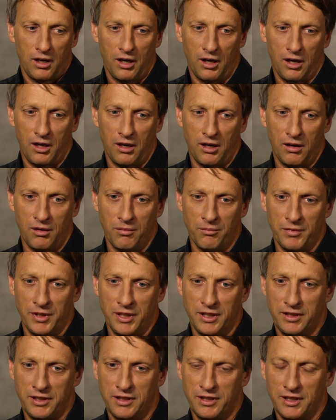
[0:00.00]
Um,
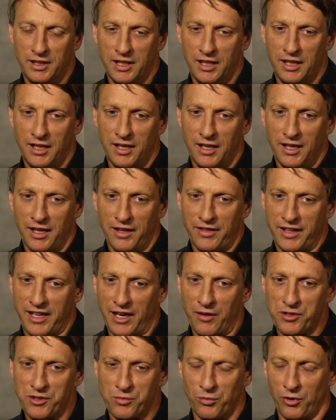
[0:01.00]
I think
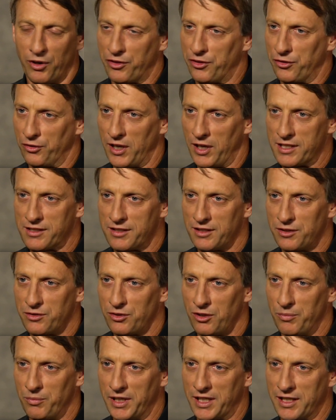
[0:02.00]
I was more thrust
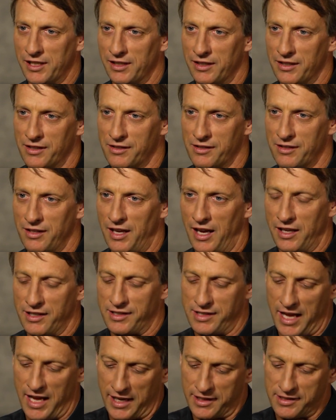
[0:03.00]
into it because
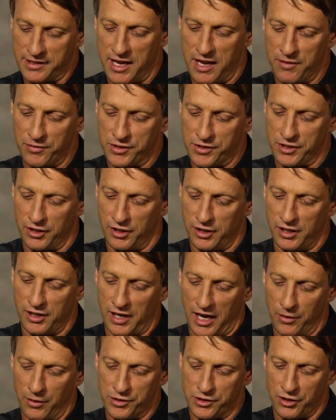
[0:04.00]
as the X Games started,
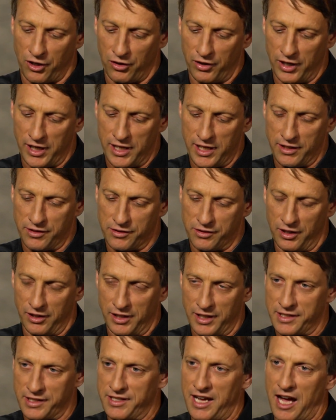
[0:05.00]
I was already
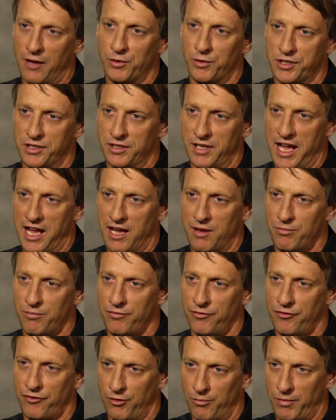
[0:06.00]
an established
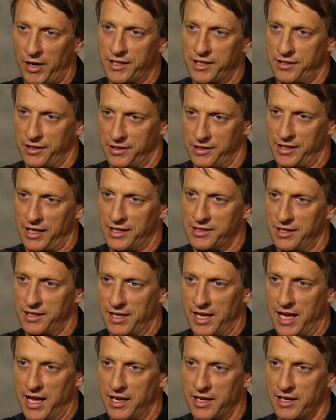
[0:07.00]
name from my success in
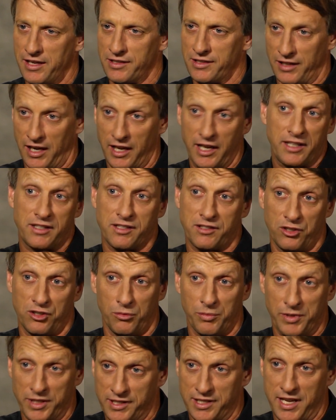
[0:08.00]
the 80s, and I had still
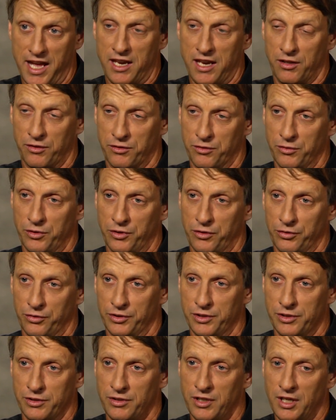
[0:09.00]
been skating through and
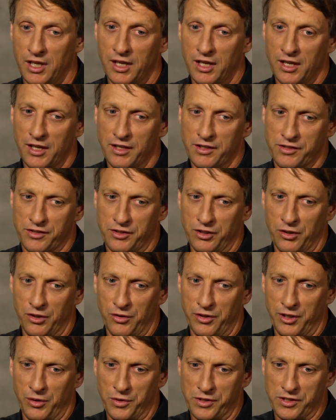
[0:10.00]
through.
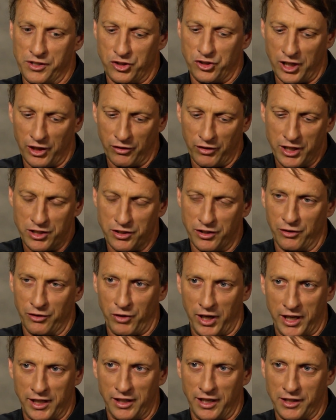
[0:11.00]
So there was a generation that
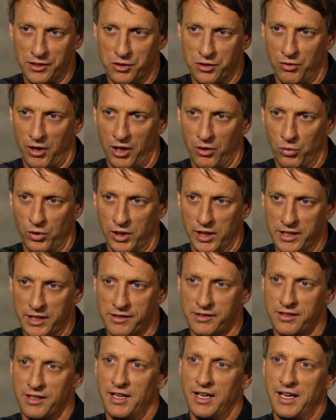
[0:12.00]
recognized who I
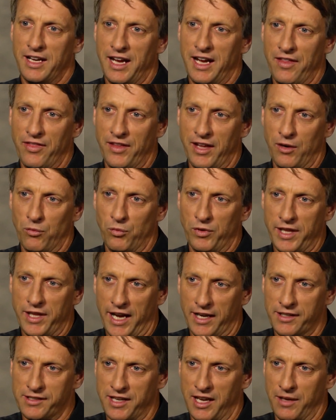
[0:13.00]
was. And then when the
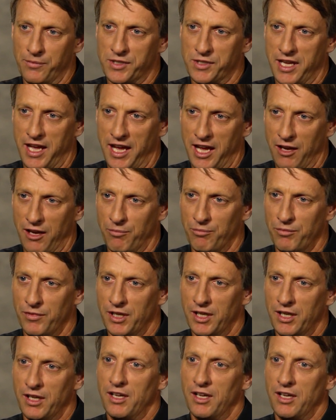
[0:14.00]
X Games came,